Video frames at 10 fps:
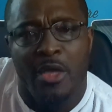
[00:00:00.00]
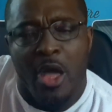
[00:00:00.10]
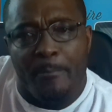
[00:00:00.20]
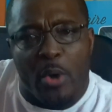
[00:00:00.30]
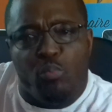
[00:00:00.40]

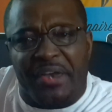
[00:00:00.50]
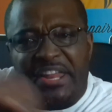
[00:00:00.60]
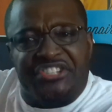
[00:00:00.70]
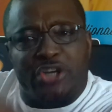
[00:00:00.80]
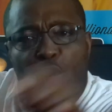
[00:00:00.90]
But what
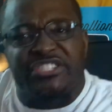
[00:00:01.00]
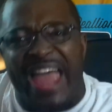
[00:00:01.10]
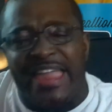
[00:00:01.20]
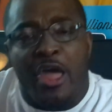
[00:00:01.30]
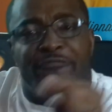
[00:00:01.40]
it's going to
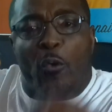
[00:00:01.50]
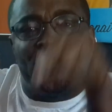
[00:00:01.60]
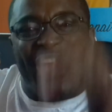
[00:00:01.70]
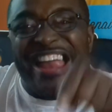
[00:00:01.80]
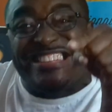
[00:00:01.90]
take for
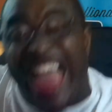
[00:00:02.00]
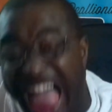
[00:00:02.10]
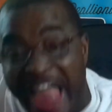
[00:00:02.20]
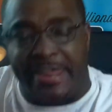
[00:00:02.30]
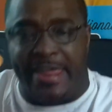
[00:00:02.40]
their
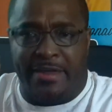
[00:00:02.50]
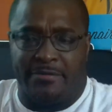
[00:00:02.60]
daddy